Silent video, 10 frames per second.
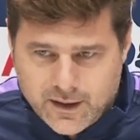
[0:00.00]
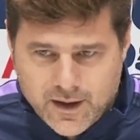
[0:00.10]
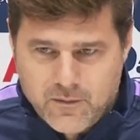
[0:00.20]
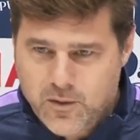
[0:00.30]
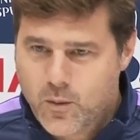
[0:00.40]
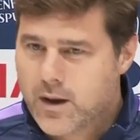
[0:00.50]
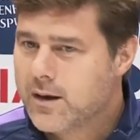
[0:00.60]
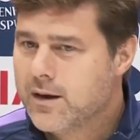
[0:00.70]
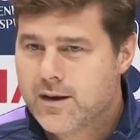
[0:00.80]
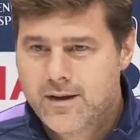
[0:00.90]

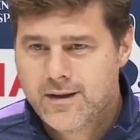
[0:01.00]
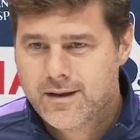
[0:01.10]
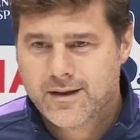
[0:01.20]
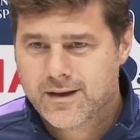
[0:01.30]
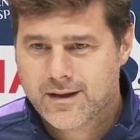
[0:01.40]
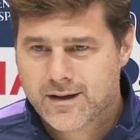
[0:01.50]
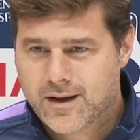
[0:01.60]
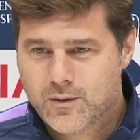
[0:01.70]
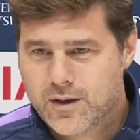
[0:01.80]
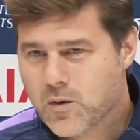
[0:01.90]
everyone,
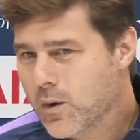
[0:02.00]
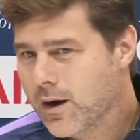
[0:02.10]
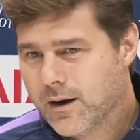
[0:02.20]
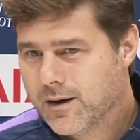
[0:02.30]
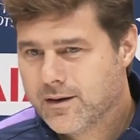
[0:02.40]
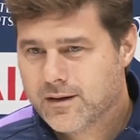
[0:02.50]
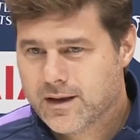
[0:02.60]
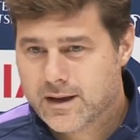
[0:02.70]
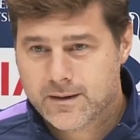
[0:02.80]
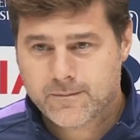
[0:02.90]
how they were
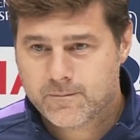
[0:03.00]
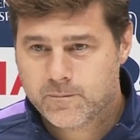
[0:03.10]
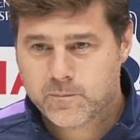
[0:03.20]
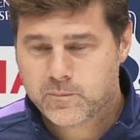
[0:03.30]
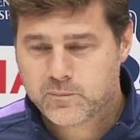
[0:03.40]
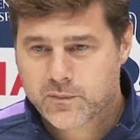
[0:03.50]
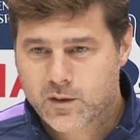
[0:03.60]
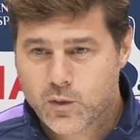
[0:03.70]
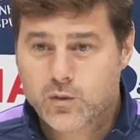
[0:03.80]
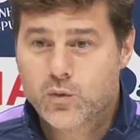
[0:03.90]
and
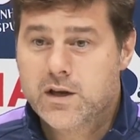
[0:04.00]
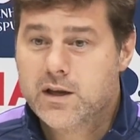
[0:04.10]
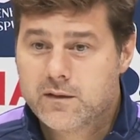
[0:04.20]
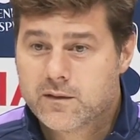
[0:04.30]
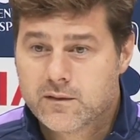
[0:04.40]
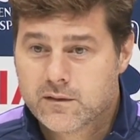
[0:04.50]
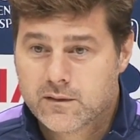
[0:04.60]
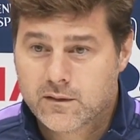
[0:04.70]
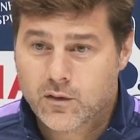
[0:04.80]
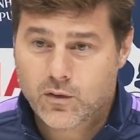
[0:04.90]
what we need,
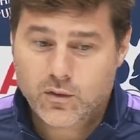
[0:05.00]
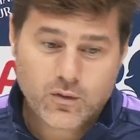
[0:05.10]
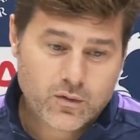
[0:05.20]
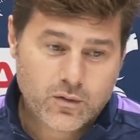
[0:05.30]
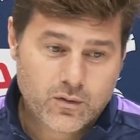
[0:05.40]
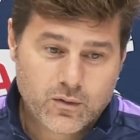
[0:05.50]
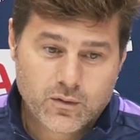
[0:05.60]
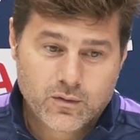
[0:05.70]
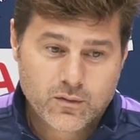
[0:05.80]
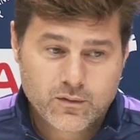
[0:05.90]
or
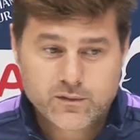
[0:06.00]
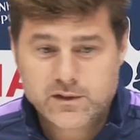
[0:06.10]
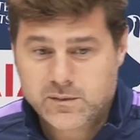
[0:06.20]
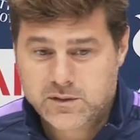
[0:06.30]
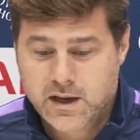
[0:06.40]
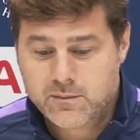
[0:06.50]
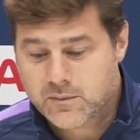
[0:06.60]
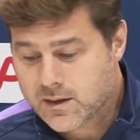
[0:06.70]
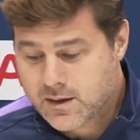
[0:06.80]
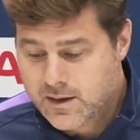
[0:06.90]

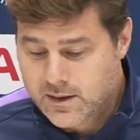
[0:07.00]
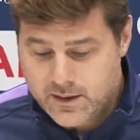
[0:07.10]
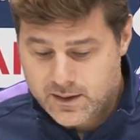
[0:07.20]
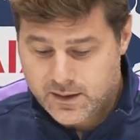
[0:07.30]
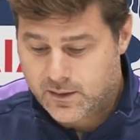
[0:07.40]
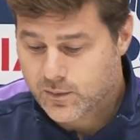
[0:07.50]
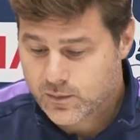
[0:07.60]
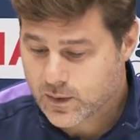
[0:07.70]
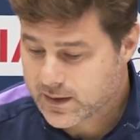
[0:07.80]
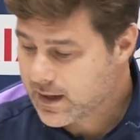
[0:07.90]
sometimes
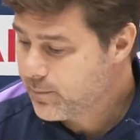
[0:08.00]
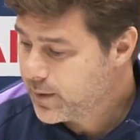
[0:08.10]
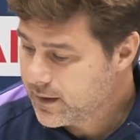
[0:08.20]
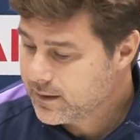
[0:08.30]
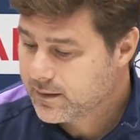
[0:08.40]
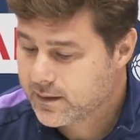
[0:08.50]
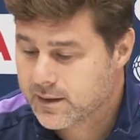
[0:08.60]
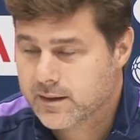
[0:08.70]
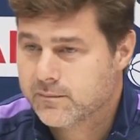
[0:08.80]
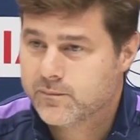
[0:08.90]
what happened.
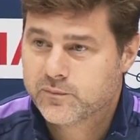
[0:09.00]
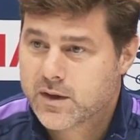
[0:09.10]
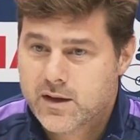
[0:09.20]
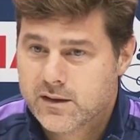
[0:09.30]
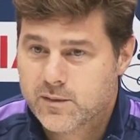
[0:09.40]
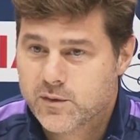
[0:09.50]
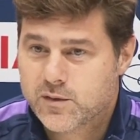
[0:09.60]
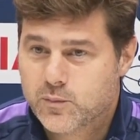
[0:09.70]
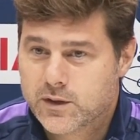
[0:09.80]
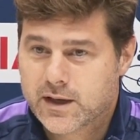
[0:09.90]
The
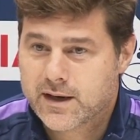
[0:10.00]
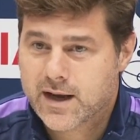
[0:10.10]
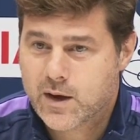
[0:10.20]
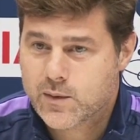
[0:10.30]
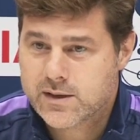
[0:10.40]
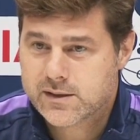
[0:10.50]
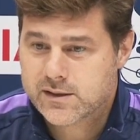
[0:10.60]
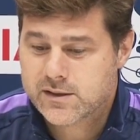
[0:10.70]
most important now is